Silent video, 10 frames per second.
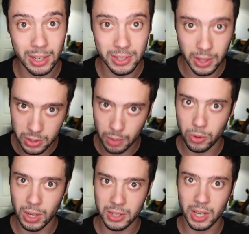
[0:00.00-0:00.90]
I see that some of
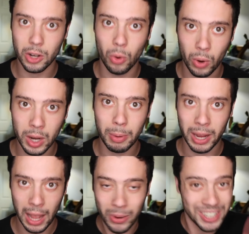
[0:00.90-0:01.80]
you guys get annoyed
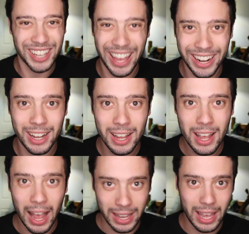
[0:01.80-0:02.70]
by how excited
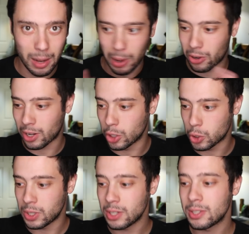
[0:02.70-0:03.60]
I get about
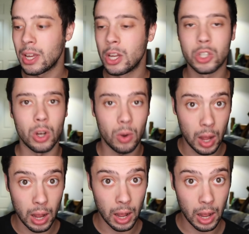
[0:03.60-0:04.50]
countries,
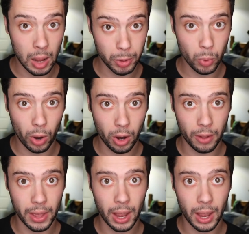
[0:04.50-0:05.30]
so I'm gonna work on